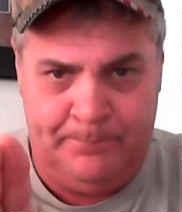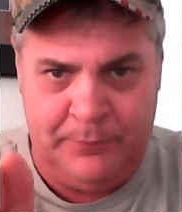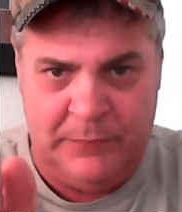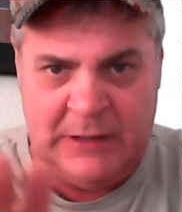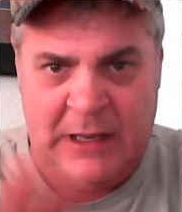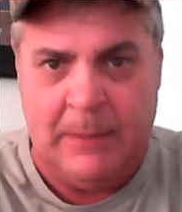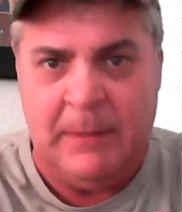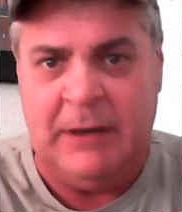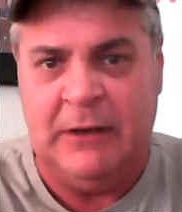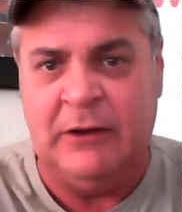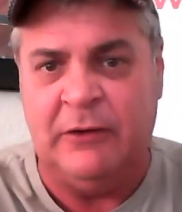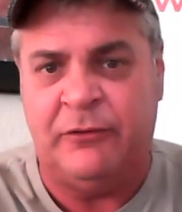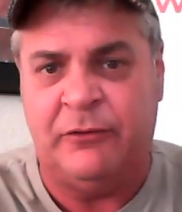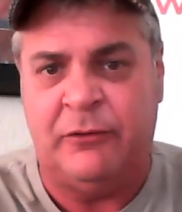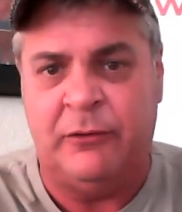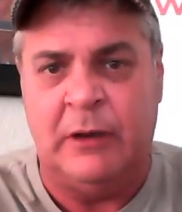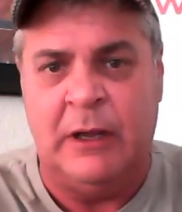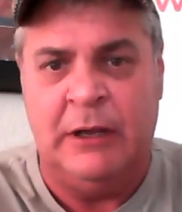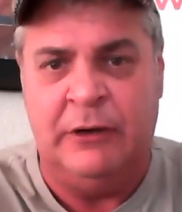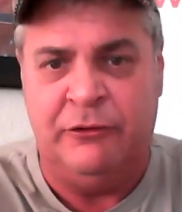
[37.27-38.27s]
let me
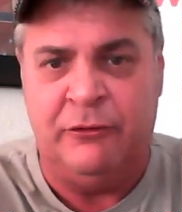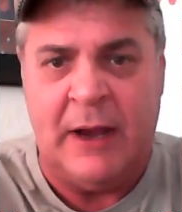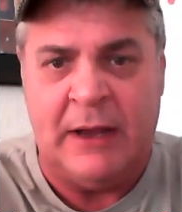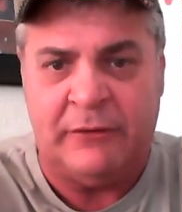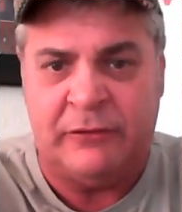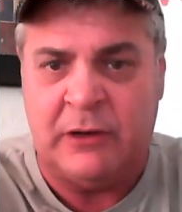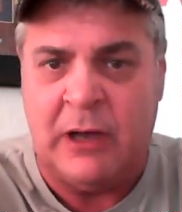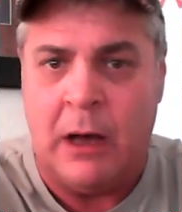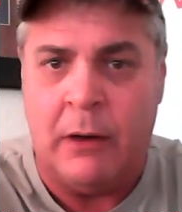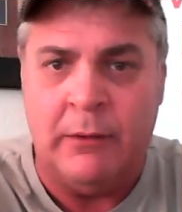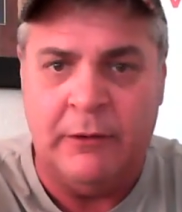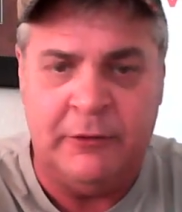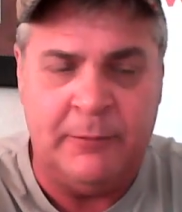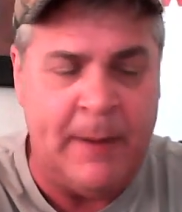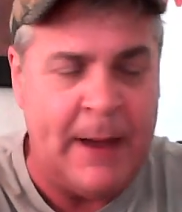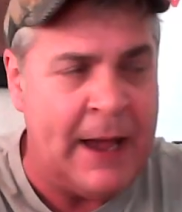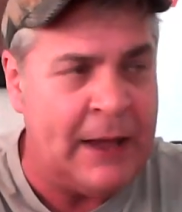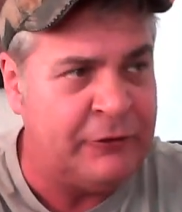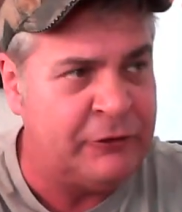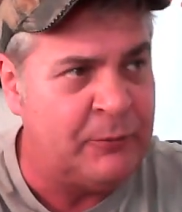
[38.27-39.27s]
just address college
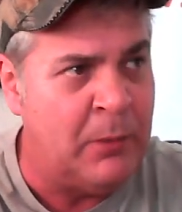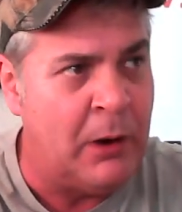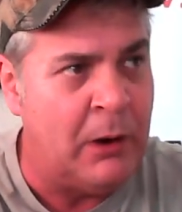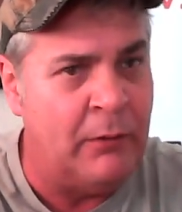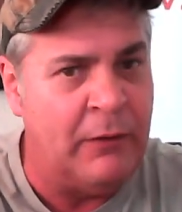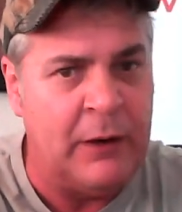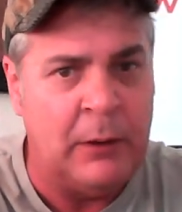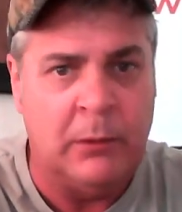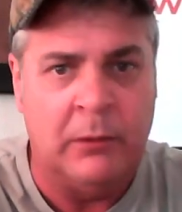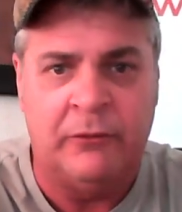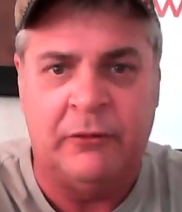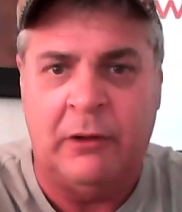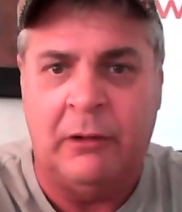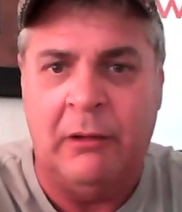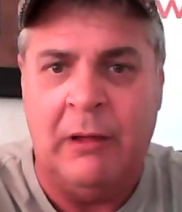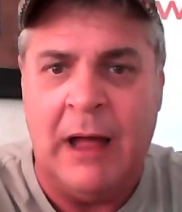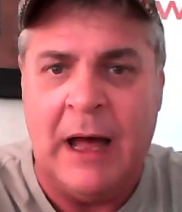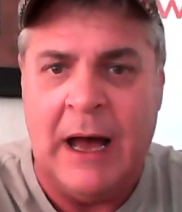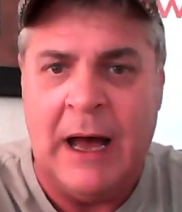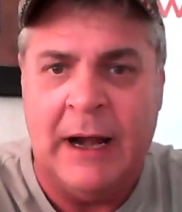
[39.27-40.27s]
basketball. There was a
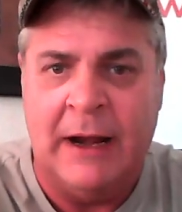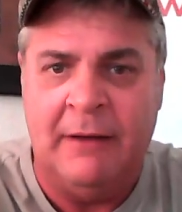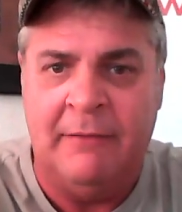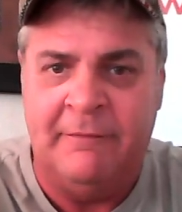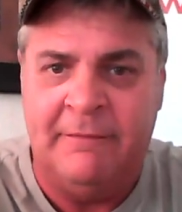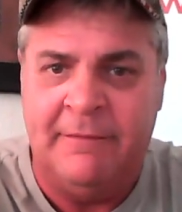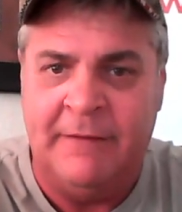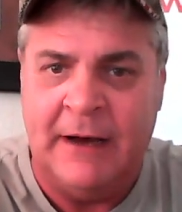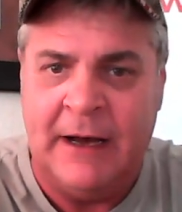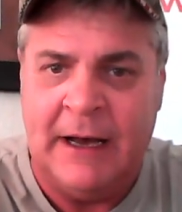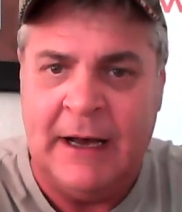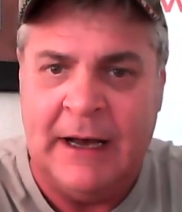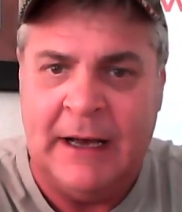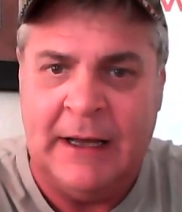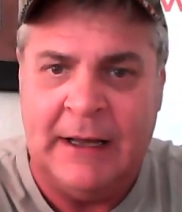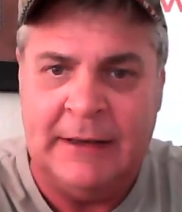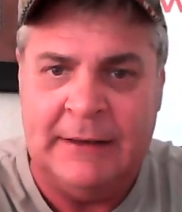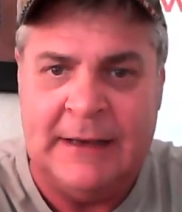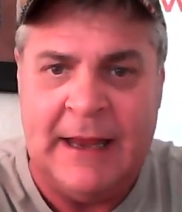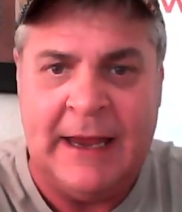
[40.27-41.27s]
lot
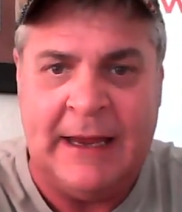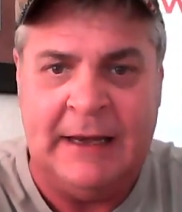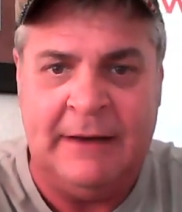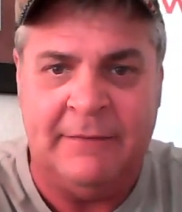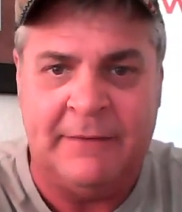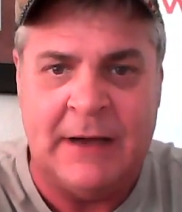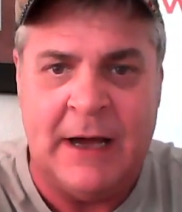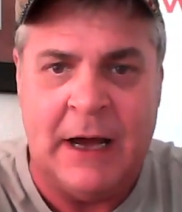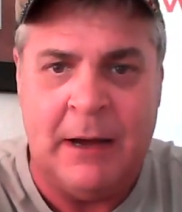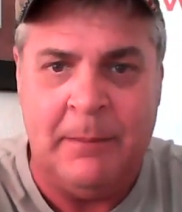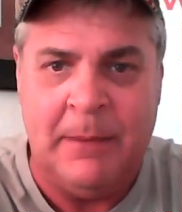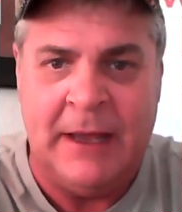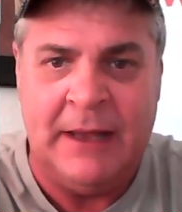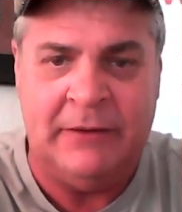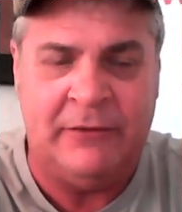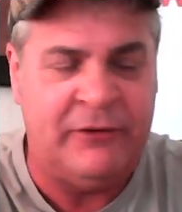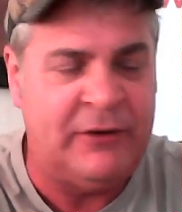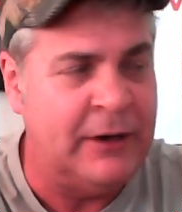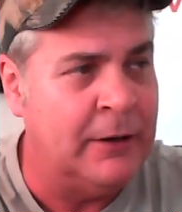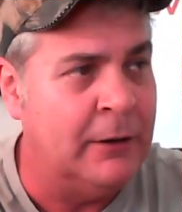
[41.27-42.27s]
of negative
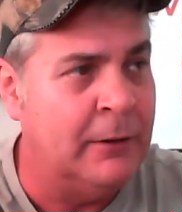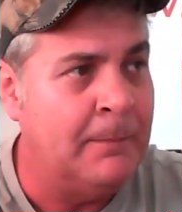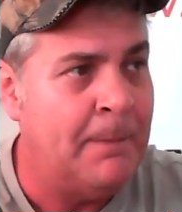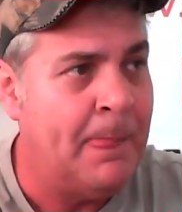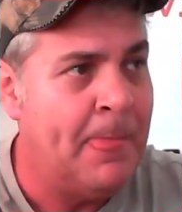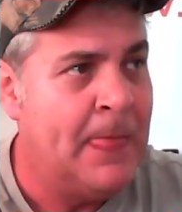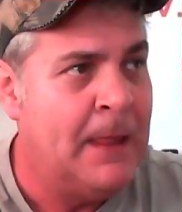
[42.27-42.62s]
comments here.